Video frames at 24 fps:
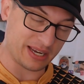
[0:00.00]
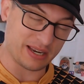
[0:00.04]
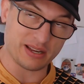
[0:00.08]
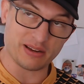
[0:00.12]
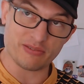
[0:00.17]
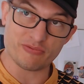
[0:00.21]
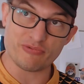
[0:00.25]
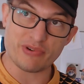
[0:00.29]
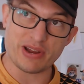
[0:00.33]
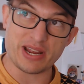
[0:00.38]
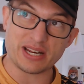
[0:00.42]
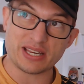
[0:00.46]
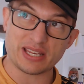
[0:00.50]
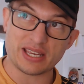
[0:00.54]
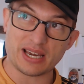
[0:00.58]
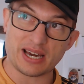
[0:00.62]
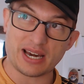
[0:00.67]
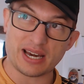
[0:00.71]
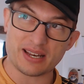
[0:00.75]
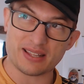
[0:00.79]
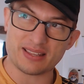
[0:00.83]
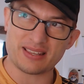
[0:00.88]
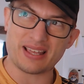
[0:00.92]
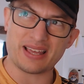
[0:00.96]
a red
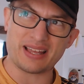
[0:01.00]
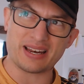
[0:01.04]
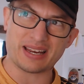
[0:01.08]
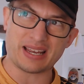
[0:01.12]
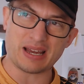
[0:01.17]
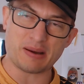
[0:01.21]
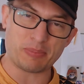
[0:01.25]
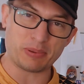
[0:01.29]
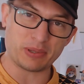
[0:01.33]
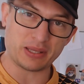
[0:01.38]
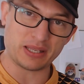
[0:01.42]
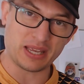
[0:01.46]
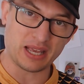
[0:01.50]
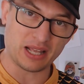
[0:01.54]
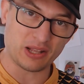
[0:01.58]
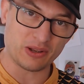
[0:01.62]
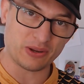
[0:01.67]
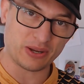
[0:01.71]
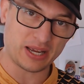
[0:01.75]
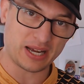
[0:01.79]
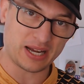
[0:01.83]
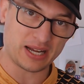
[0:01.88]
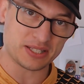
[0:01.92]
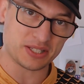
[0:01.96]
card and had a couple of yellow
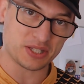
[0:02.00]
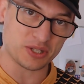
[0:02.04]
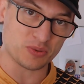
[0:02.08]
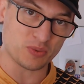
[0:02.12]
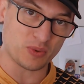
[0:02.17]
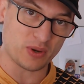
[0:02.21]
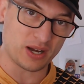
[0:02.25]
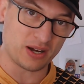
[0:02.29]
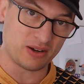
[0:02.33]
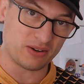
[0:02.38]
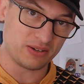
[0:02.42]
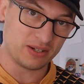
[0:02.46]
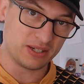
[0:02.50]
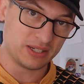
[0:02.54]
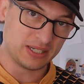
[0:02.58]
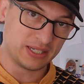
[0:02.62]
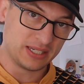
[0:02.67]
cards as well.